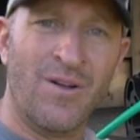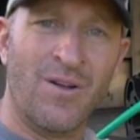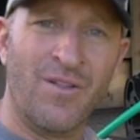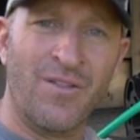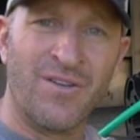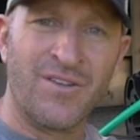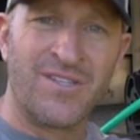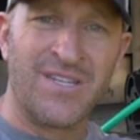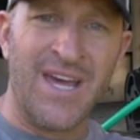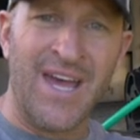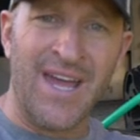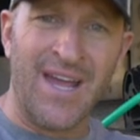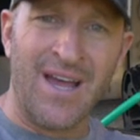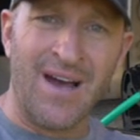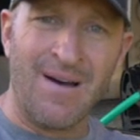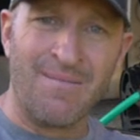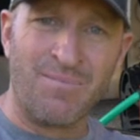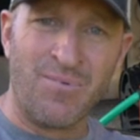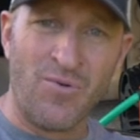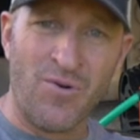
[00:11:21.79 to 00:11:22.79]
the tank
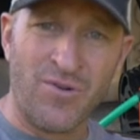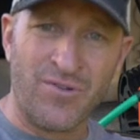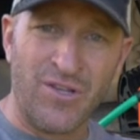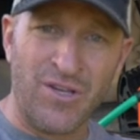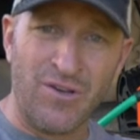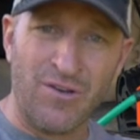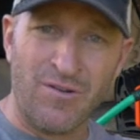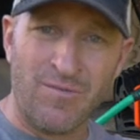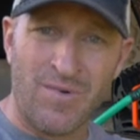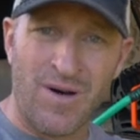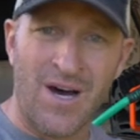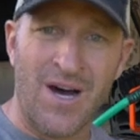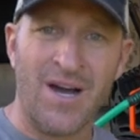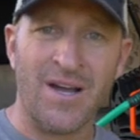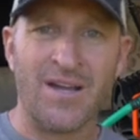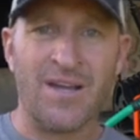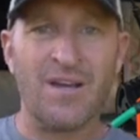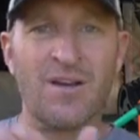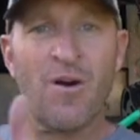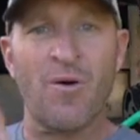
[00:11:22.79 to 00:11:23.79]
on board the
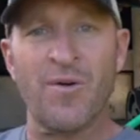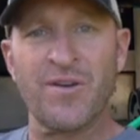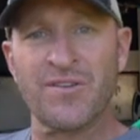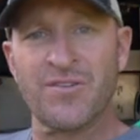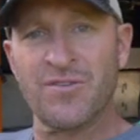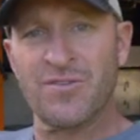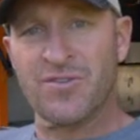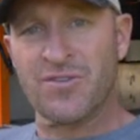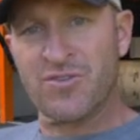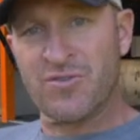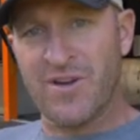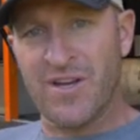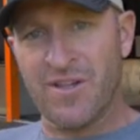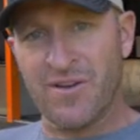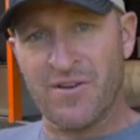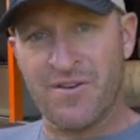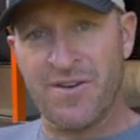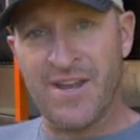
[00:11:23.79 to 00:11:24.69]
Unimog going to the trailer.